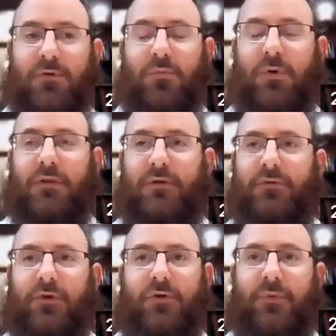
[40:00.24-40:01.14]
But when
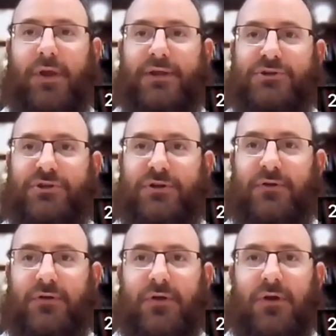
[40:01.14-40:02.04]
there's a
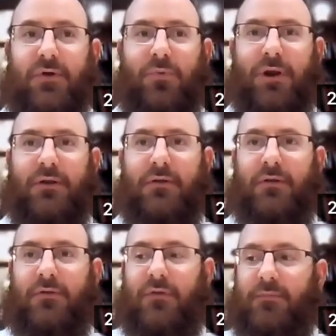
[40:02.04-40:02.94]
creation,
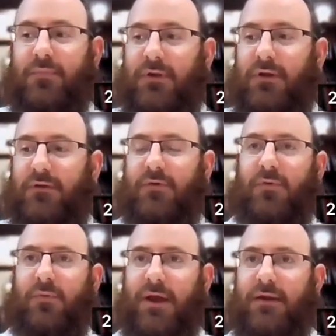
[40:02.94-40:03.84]
when something
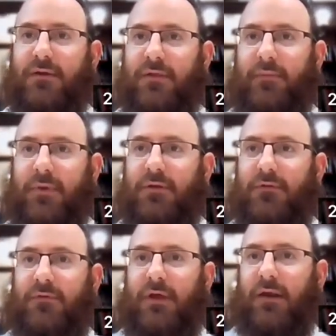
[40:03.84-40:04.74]
is created, that
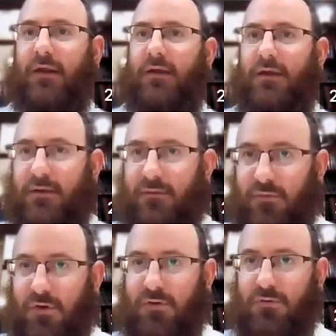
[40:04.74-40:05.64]
means that in
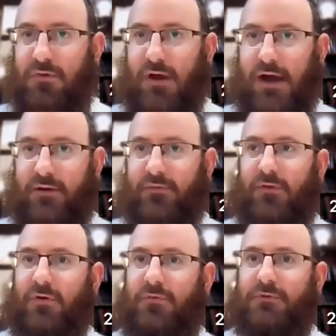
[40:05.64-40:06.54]
its own, on
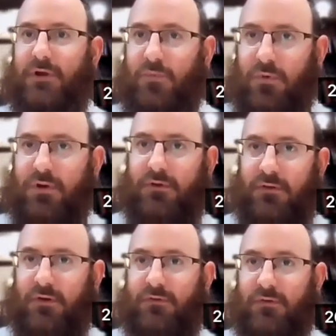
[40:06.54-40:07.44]
its own, it
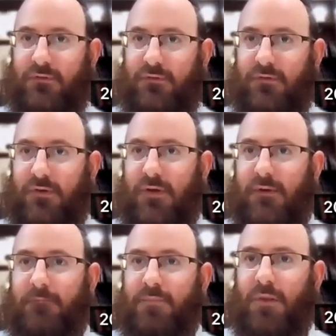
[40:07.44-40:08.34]
wouldn't exist.
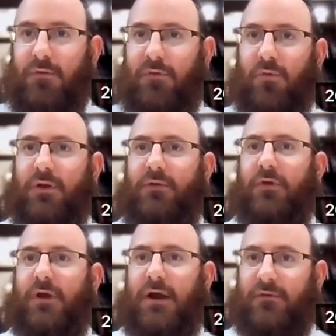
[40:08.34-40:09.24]
So it
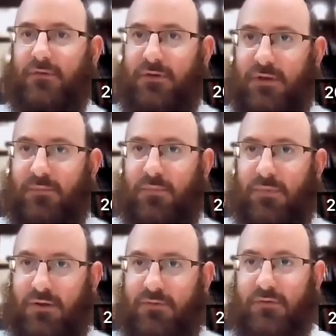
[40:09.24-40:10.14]
needs to constantly
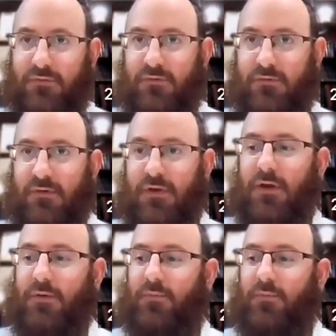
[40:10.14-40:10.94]
exist.